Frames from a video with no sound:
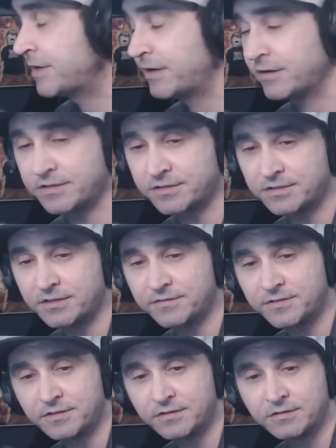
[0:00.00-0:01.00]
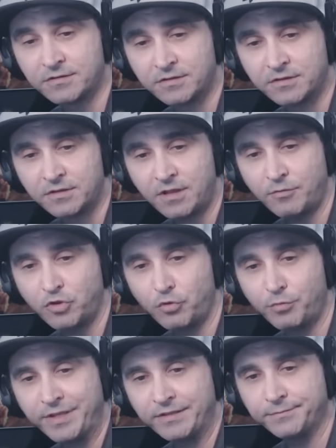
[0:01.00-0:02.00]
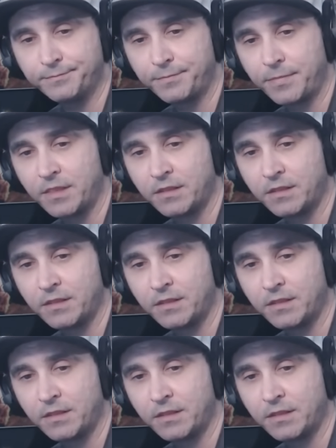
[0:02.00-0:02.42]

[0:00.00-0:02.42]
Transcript: some errands and stuff. So I'm a little beat.